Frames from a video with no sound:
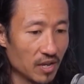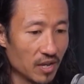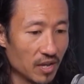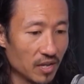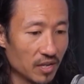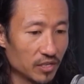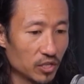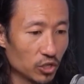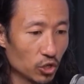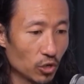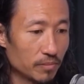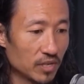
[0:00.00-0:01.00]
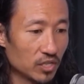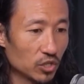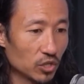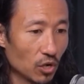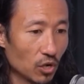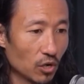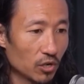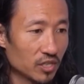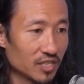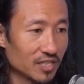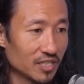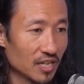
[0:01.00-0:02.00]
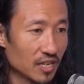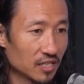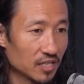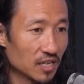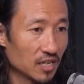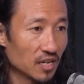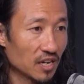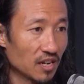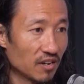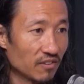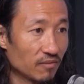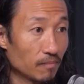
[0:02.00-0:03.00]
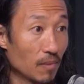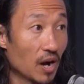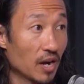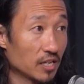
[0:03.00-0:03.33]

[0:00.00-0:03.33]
is how badly his mental health suffered during his rise.